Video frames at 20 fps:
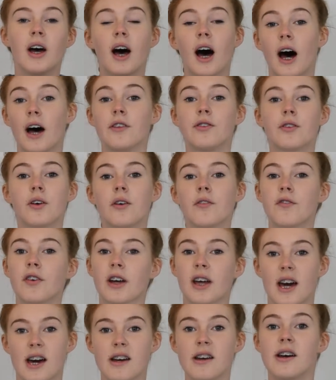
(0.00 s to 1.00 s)
And don't
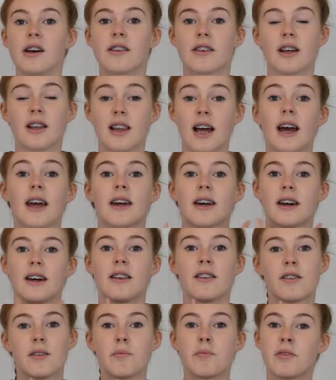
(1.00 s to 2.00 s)
forget to like
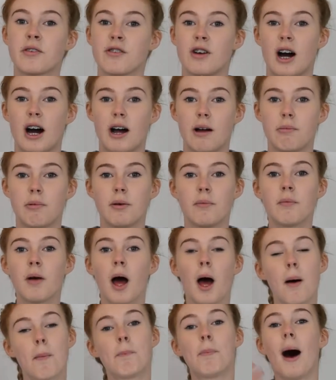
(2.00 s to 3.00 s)
and subscribe.
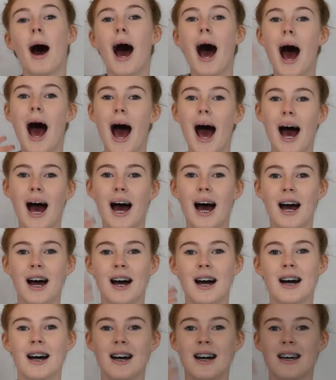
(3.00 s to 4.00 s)

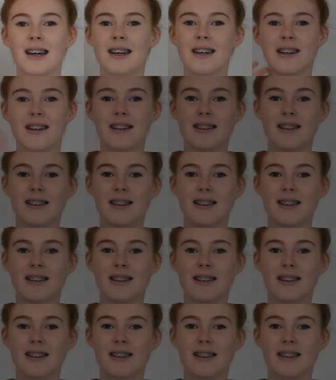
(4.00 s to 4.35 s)
Bye!